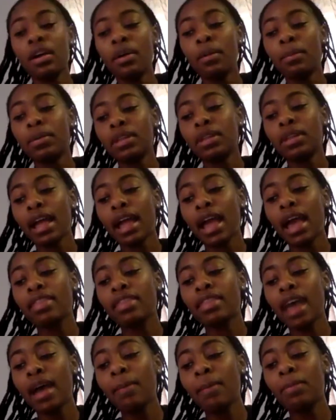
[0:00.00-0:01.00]
but like at
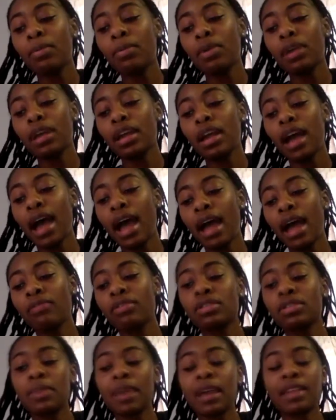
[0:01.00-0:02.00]
that point, I
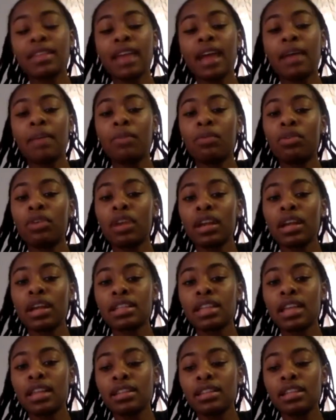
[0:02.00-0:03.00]
respect that more because
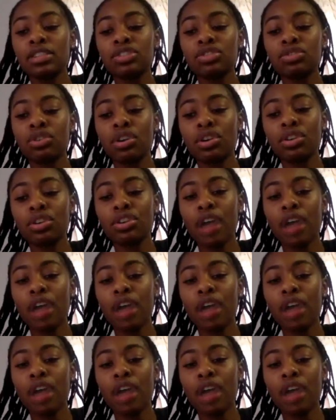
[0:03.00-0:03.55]
at least you're